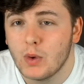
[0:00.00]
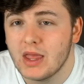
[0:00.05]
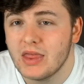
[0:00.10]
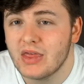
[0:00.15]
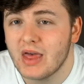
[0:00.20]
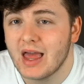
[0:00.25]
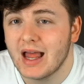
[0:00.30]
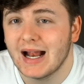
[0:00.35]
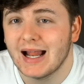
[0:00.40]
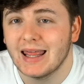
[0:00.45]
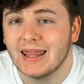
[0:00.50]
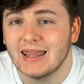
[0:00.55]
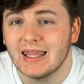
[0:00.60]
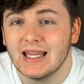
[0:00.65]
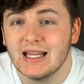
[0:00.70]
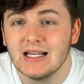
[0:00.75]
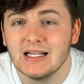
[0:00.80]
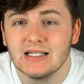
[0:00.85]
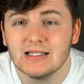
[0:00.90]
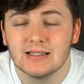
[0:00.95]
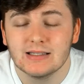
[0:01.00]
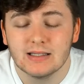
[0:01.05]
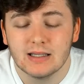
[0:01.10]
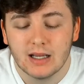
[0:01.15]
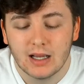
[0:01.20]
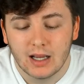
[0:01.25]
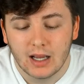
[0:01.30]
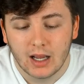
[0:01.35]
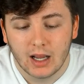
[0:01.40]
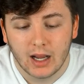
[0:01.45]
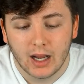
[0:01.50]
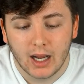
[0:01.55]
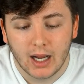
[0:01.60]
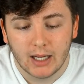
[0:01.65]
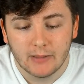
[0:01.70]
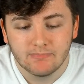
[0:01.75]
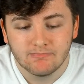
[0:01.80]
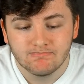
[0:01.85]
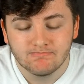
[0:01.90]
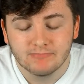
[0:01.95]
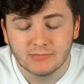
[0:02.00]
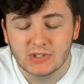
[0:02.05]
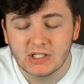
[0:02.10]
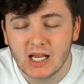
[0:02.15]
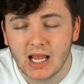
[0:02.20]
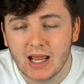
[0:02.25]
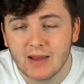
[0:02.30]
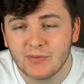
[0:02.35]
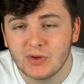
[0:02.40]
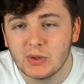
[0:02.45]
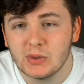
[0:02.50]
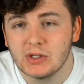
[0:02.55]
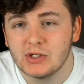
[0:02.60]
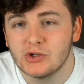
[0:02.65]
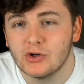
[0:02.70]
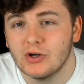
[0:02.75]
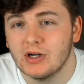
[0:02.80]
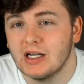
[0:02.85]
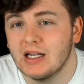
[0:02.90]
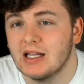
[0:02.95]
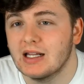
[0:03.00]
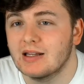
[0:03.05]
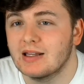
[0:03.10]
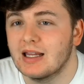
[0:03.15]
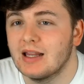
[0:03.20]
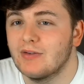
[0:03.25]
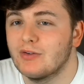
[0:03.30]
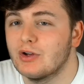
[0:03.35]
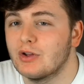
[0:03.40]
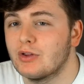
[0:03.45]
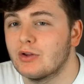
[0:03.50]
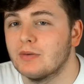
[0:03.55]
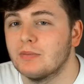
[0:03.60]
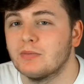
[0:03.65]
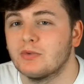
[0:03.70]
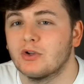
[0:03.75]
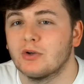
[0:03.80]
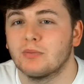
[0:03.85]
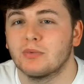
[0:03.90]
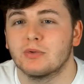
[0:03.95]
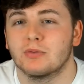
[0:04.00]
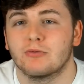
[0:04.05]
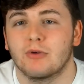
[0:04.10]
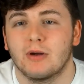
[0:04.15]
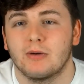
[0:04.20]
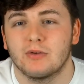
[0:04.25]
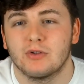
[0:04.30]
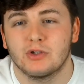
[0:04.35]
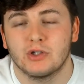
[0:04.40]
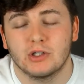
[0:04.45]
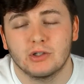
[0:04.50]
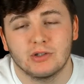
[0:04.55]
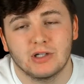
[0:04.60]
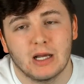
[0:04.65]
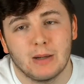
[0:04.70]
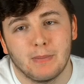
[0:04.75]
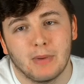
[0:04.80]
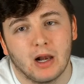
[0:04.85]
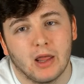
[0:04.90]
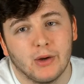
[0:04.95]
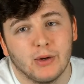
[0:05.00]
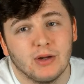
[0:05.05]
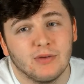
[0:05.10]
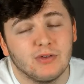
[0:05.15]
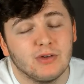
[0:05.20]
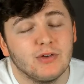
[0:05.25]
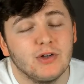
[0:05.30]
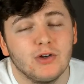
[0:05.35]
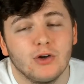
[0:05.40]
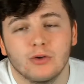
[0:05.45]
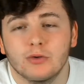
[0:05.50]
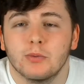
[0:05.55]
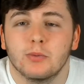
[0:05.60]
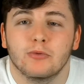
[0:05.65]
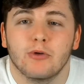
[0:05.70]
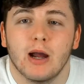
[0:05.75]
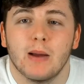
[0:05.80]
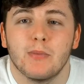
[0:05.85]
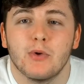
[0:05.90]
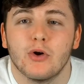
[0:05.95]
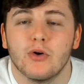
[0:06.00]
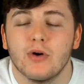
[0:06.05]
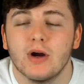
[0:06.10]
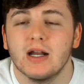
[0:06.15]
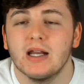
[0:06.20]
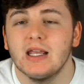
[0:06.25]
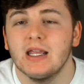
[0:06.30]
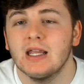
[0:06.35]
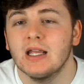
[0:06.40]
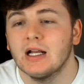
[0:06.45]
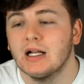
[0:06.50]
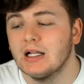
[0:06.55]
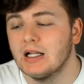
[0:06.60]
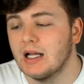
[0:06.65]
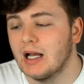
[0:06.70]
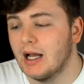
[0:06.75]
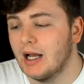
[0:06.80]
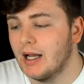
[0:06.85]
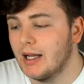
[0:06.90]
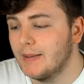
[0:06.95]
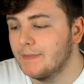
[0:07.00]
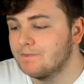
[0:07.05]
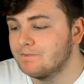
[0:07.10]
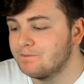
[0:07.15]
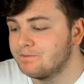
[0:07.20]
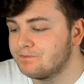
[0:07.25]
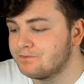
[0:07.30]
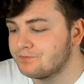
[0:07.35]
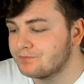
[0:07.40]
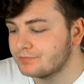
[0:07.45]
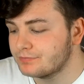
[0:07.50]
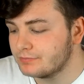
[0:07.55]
with things. Yeah, if you enjoyed it, give it a thumbs up, subscribe to the channel down below if you're not subscribed already. Yeah,